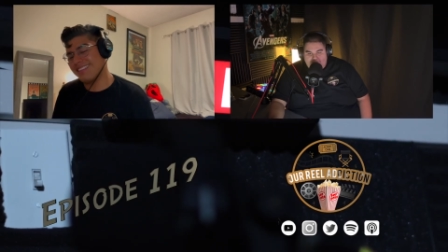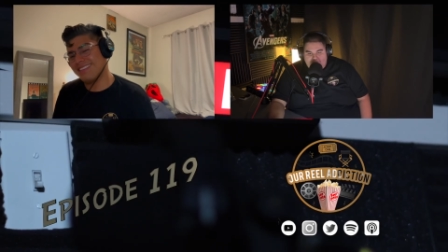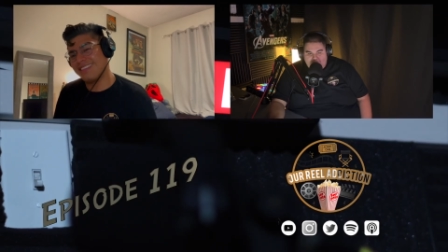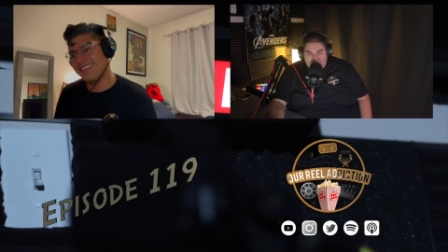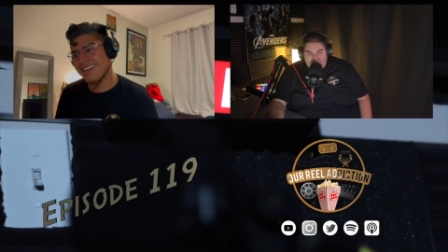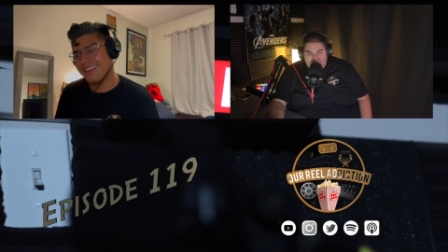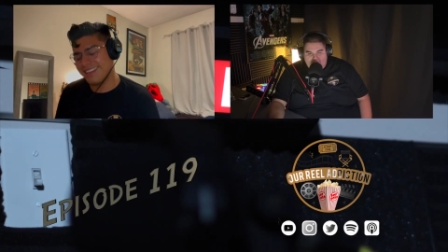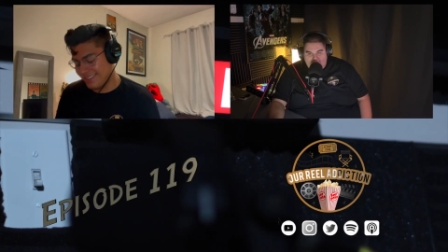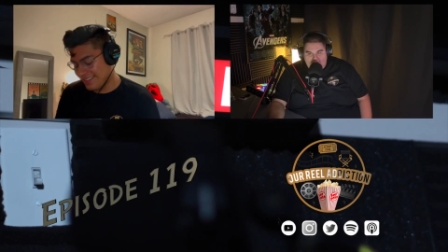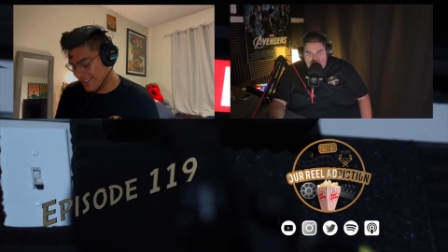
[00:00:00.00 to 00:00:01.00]

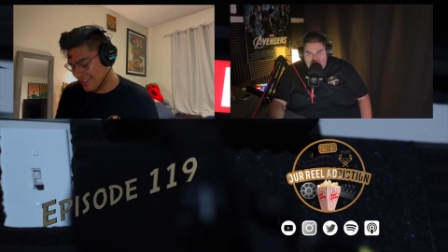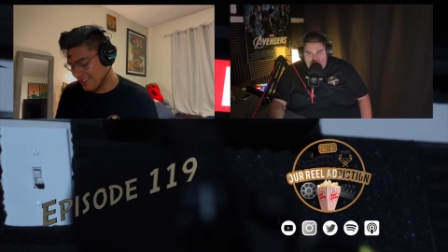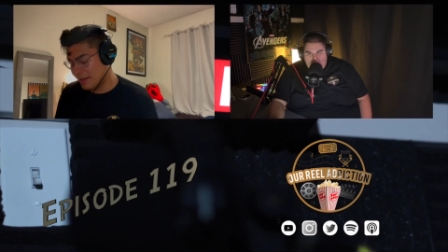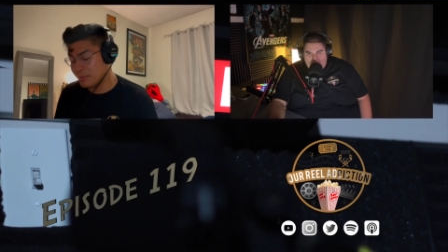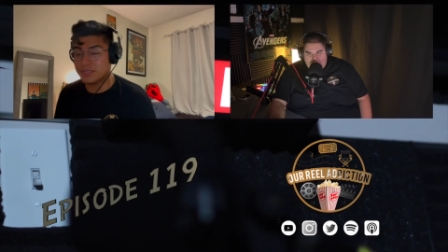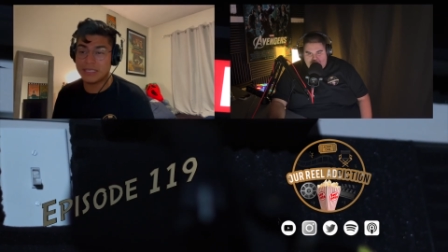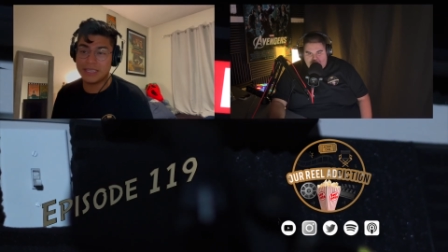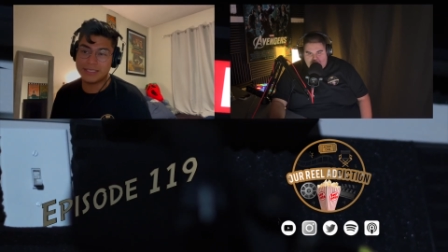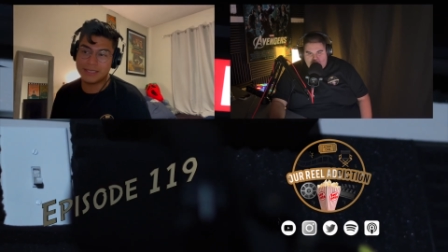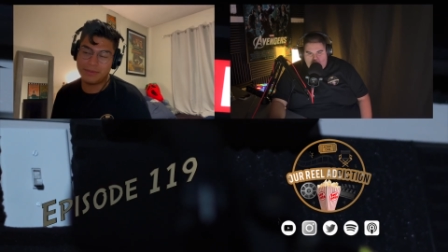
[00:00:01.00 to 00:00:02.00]
Yeah, I was
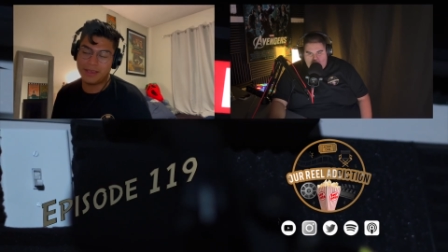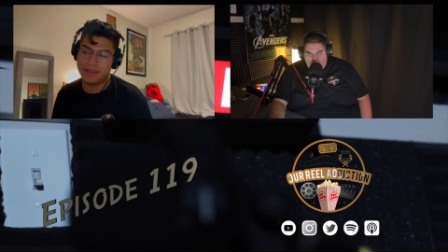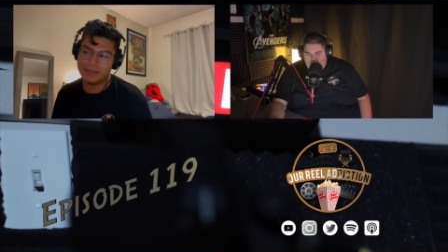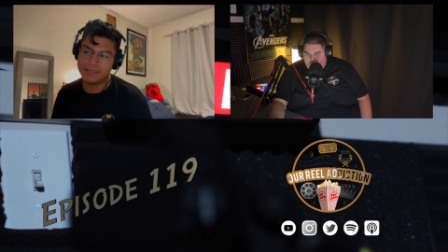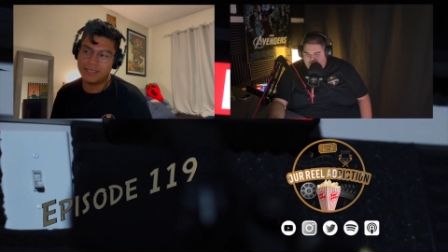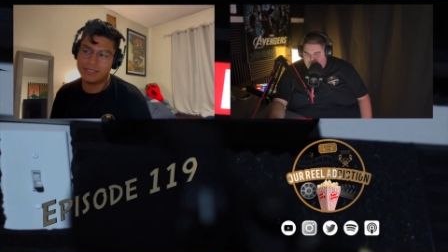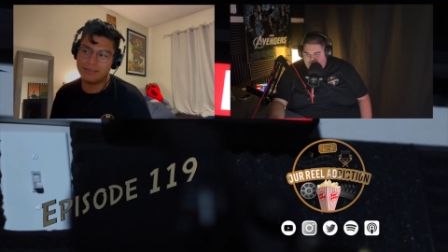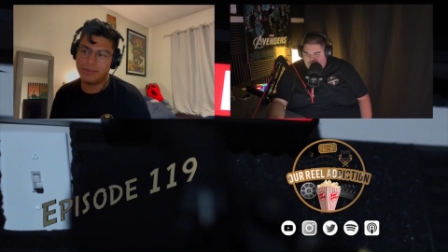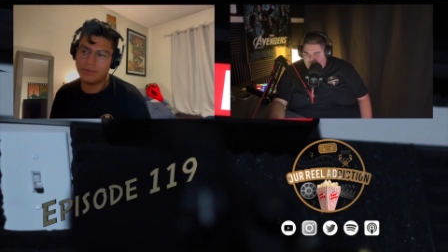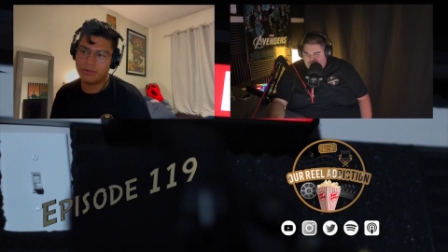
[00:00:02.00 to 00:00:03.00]
seeing some behind the scenes
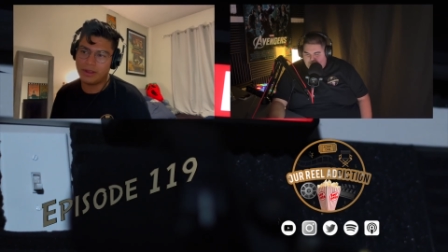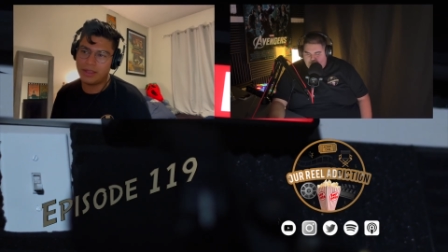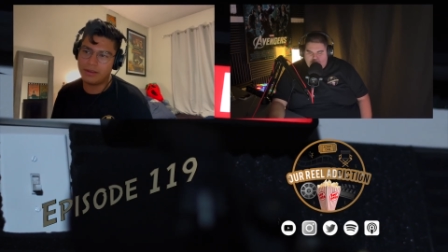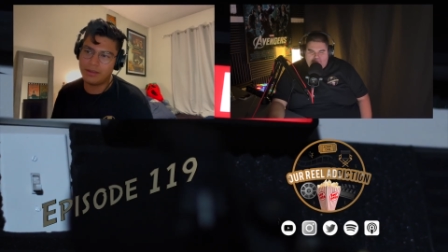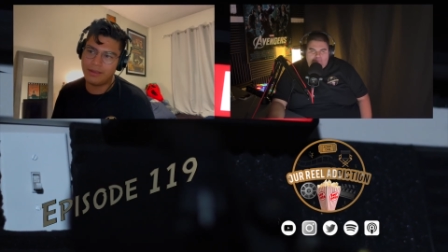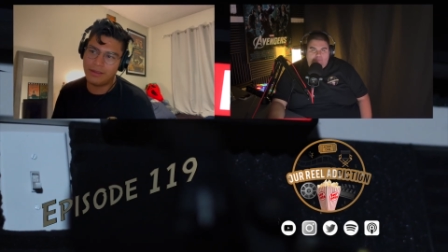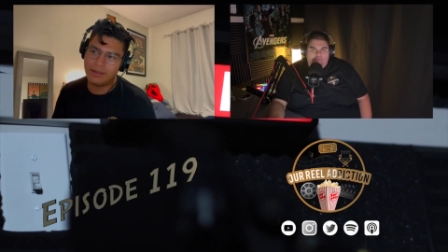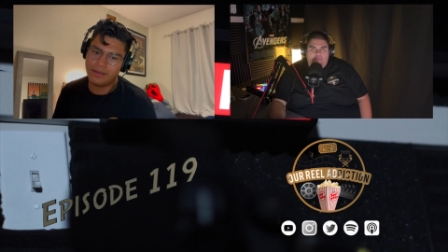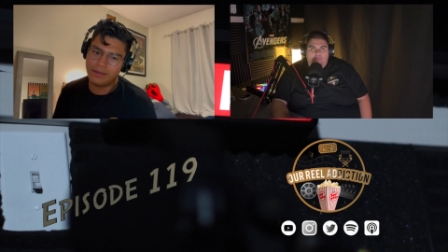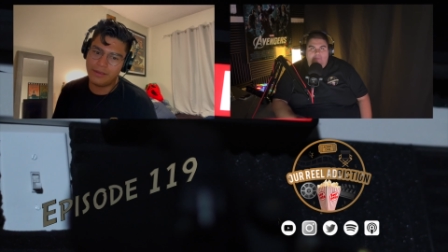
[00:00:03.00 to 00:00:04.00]
featurette
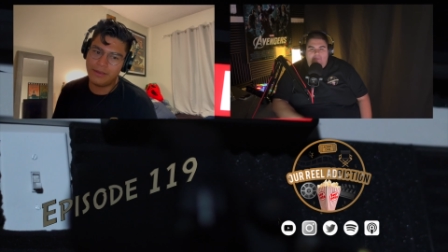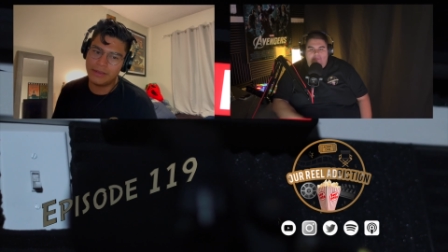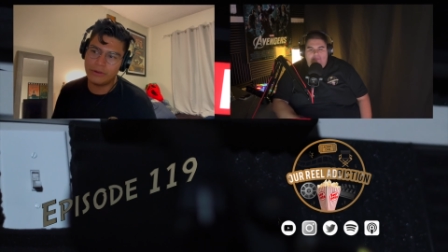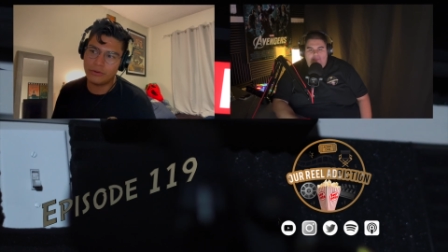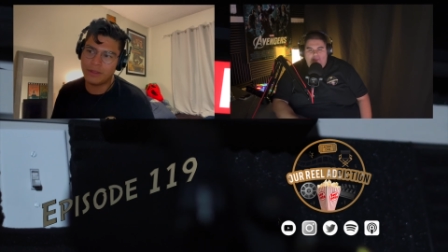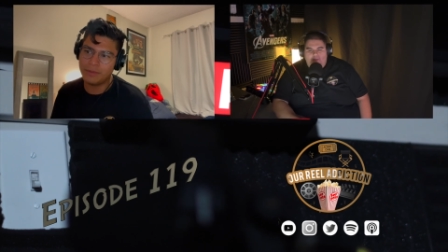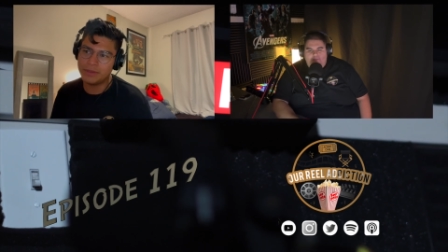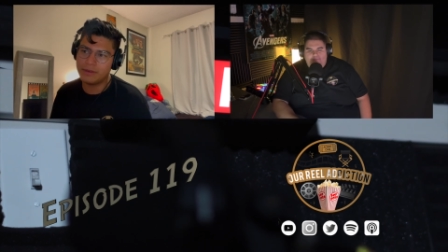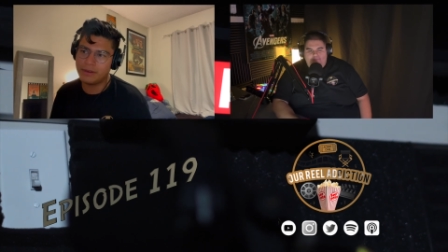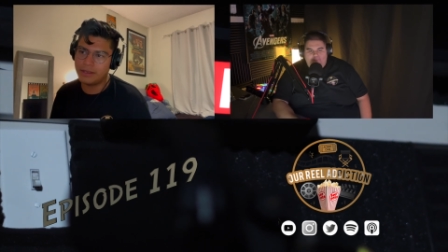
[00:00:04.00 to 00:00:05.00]
on
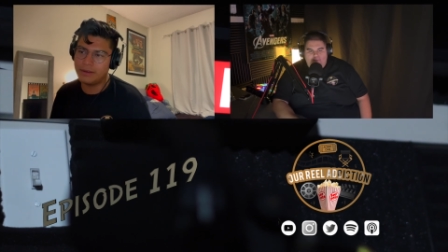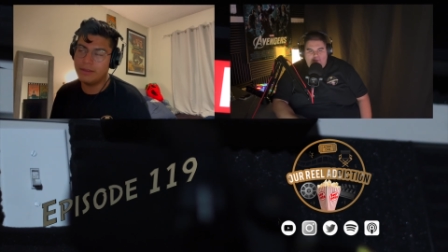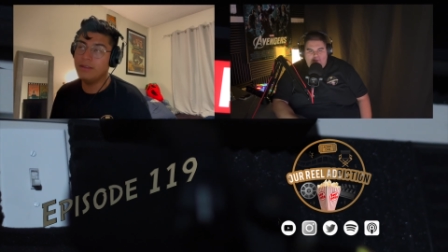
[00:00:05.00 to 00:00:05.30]
Entertainment Tonight